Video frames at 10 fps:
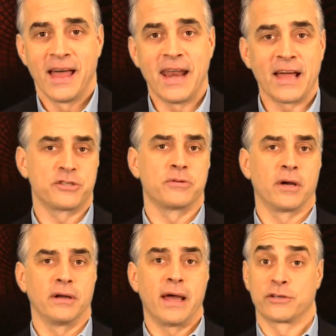An
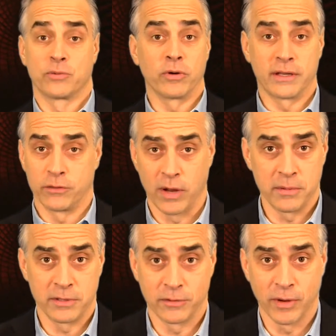extra work,
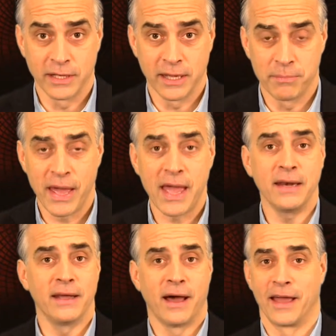great to get
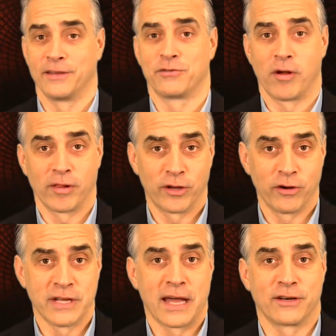paid. I strongly
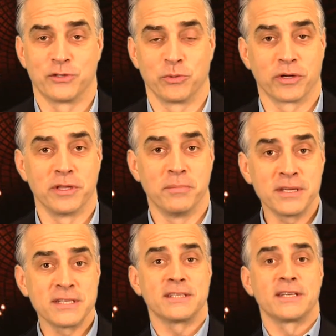encourage actors to work in the
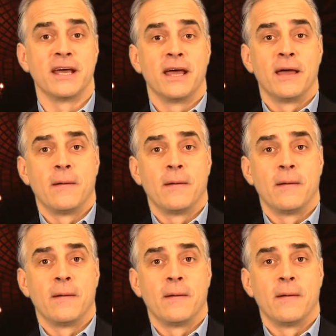business.